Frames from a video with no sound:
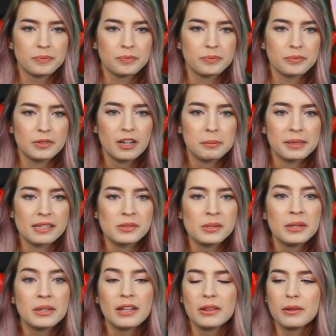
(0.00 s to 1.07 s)
Talk about this one,
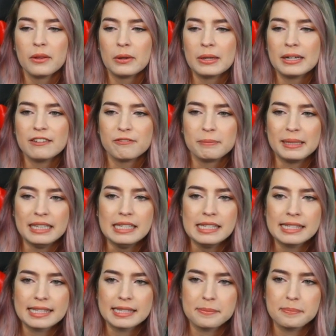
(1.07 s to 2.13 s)
the Lord of
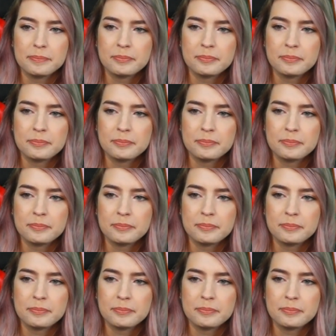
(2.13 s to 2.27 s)
Beasts.